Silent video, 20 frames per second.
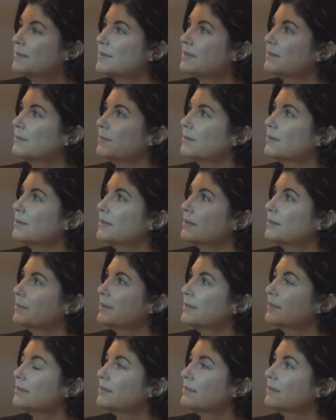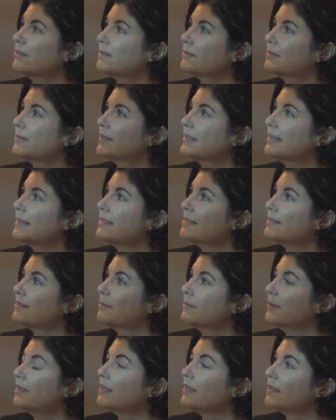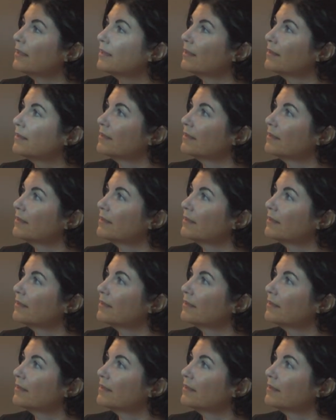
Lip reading: Mr. Walker, but not for at least a week.